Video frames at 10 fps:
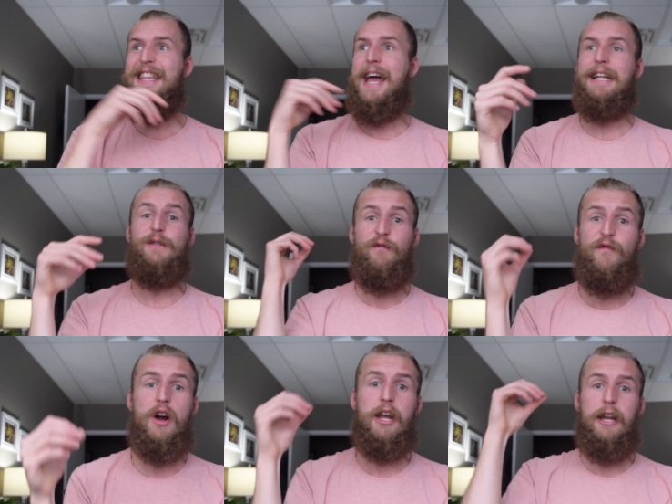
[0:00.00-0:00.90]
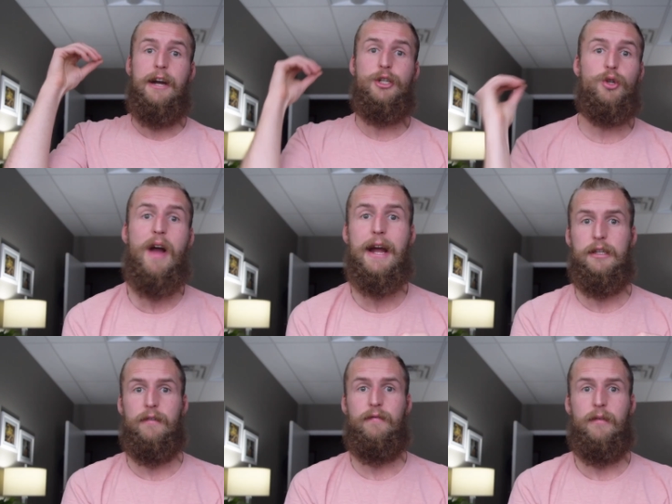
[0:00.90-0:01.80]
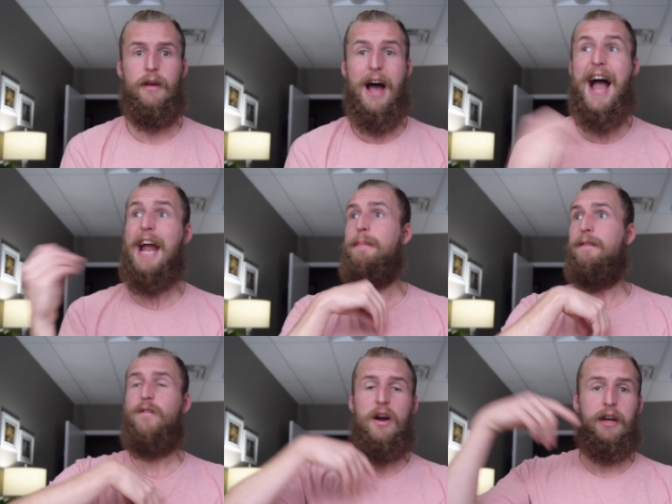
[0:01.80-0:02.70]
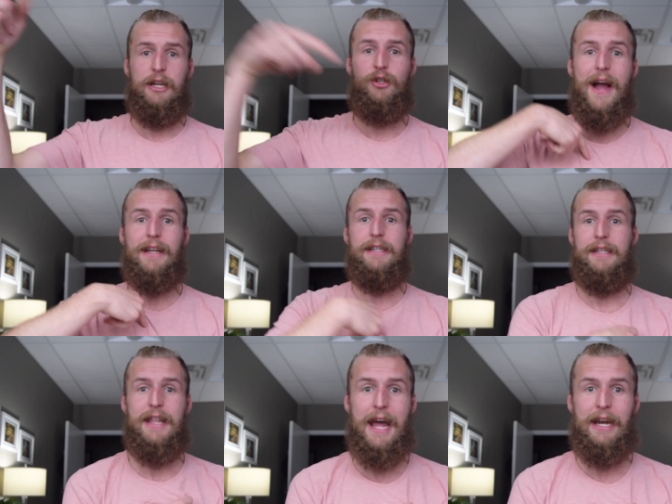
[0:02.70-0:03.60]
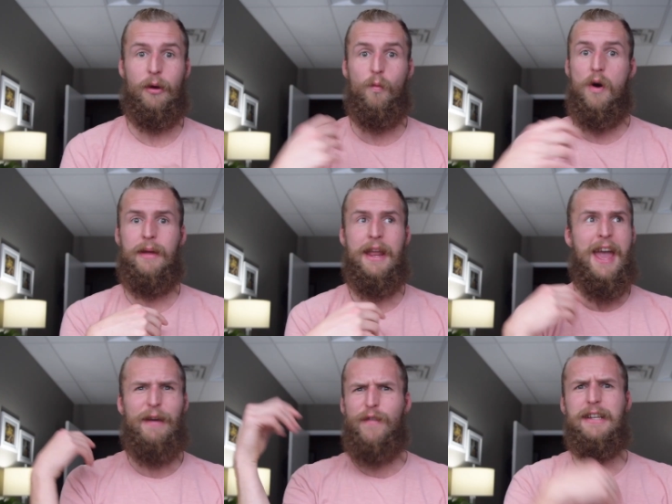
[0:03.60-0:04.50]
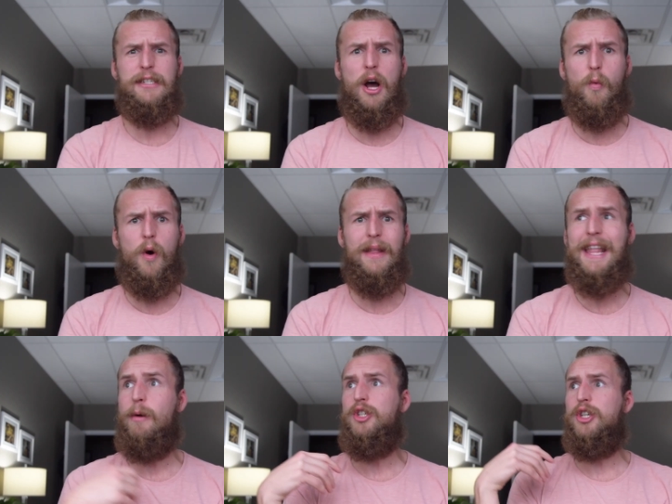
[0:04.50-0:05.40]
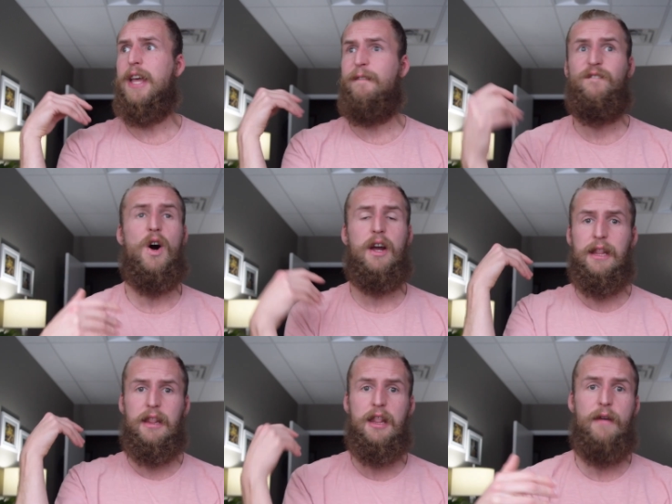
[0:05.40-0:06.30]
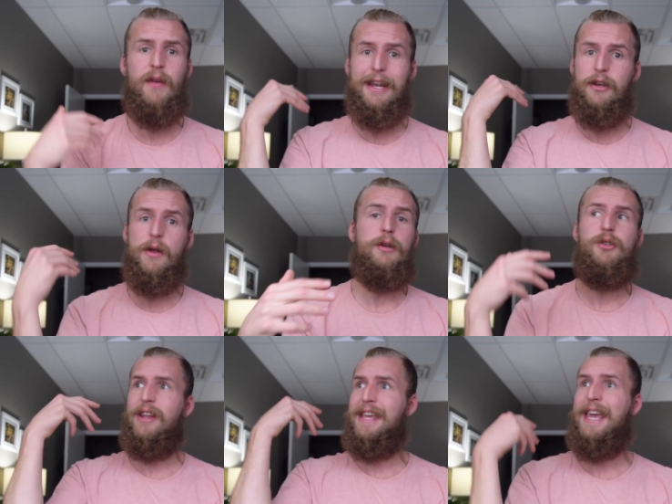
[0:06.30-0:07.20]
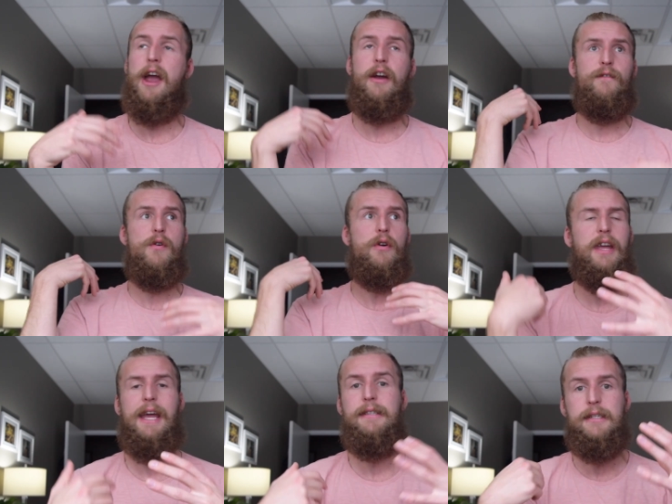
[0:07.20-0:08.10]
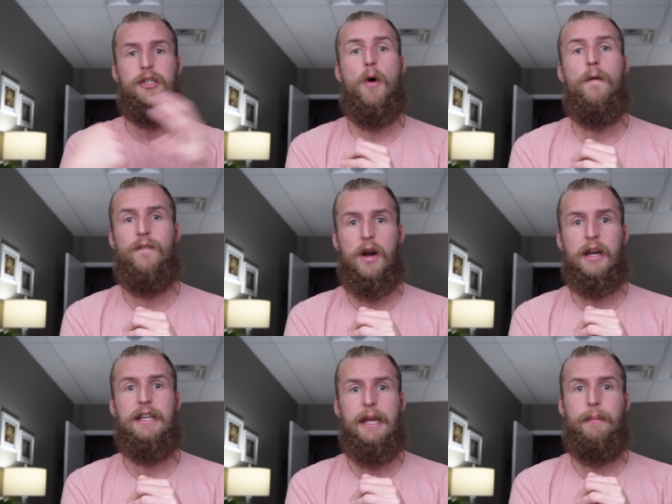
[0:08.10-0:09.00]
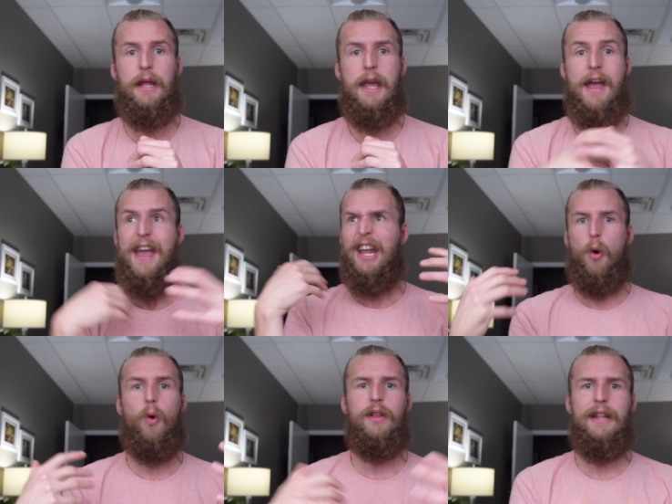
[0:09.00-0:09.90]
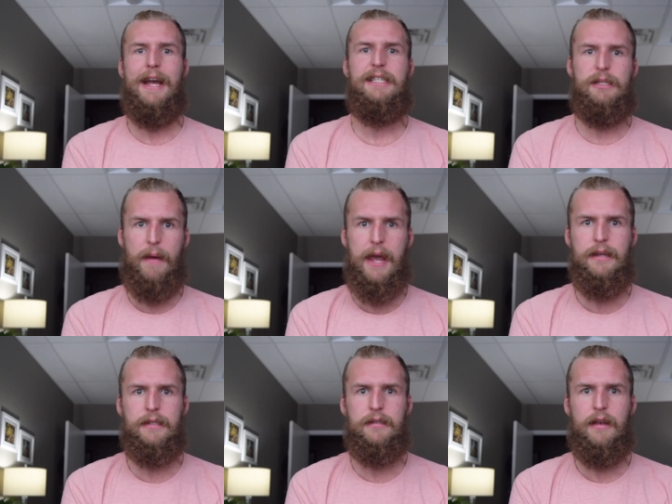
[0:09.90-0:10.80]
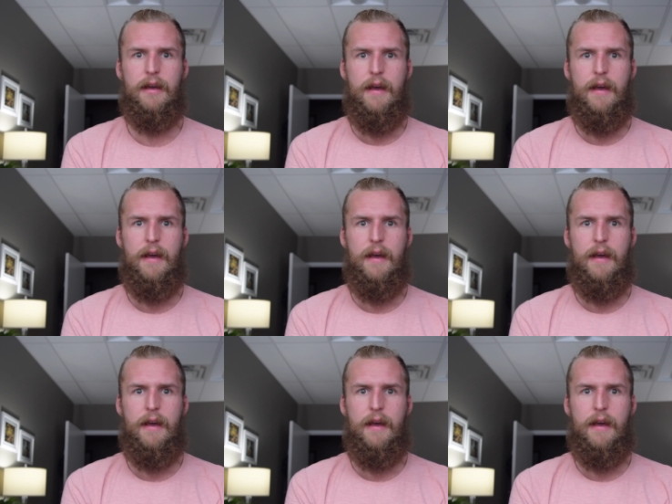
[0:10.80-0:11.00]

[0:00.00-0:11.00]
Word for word: That is fucking attractive. I'd be fucking attracted to that in a woman. If I saw a woman that was just like fucking loving and nurturing and caring for her kids so fucking deeply and holding that space